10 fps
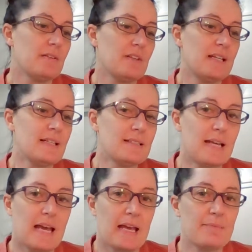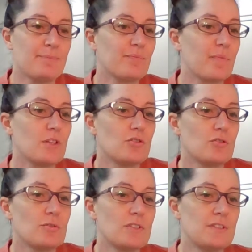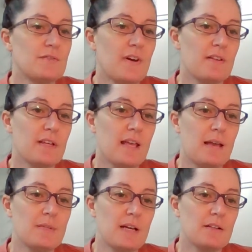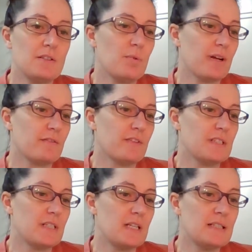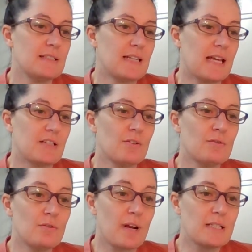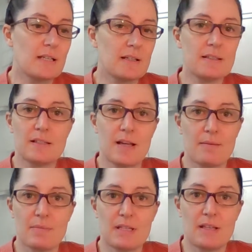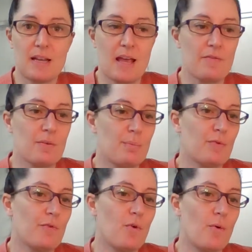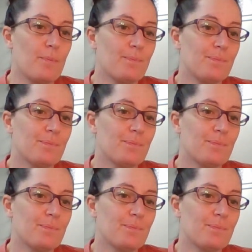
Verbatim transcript: The next day, George's father came down to breakfast in a state of greater excitement than ever before.